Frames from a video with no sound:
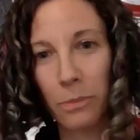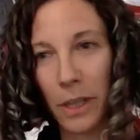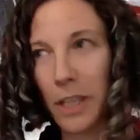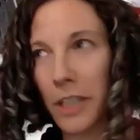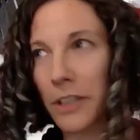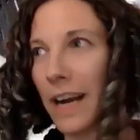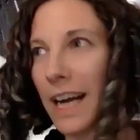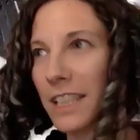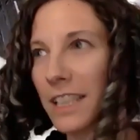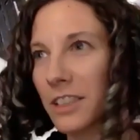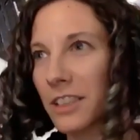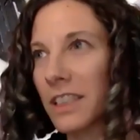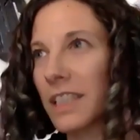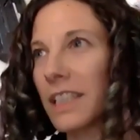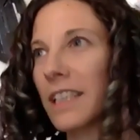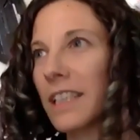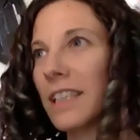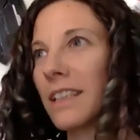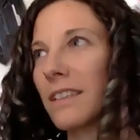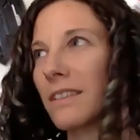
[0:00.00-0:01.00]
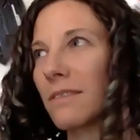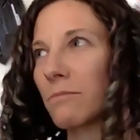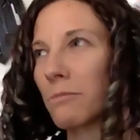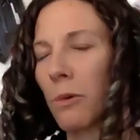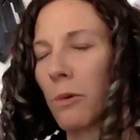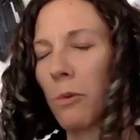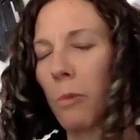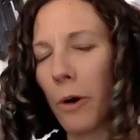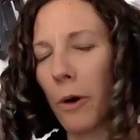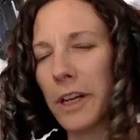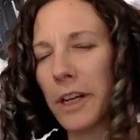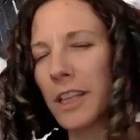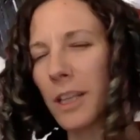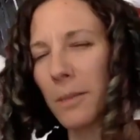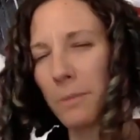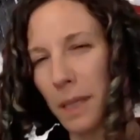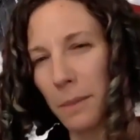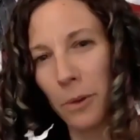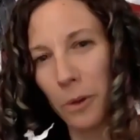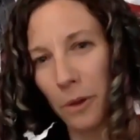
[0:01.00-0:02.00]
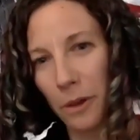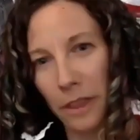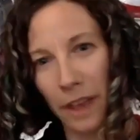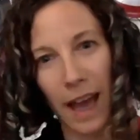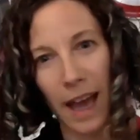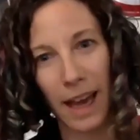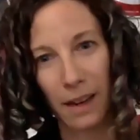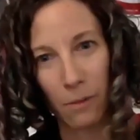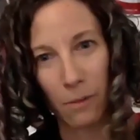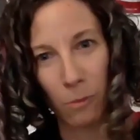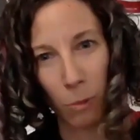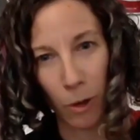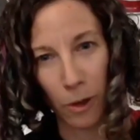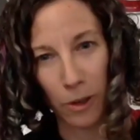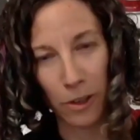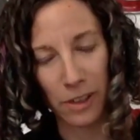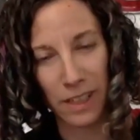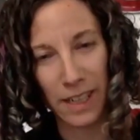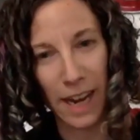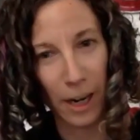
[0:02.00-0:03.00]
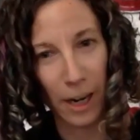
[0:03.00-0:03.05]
but you're actually rewarding the people that weren't